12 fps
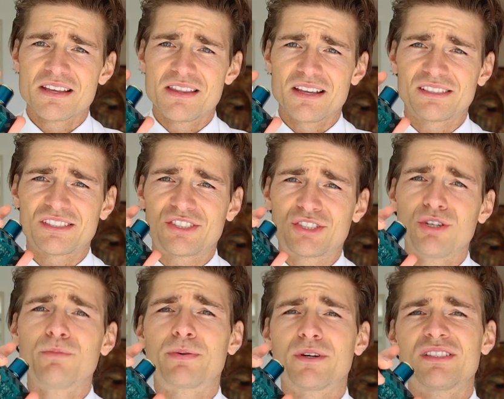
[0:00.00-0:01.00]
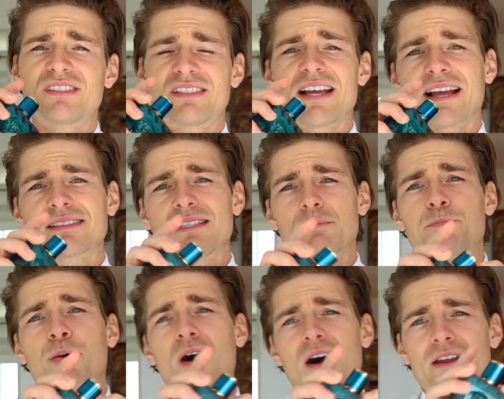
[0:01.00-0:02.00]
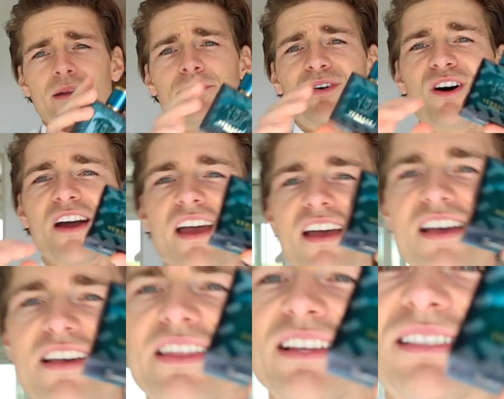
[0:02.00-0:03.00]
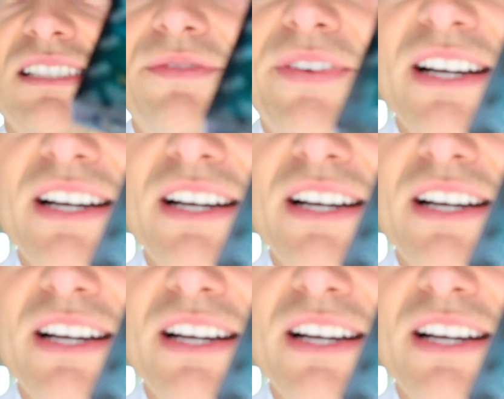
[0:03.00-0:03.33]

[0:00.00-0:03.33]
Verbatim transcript: the super sexy party boy this is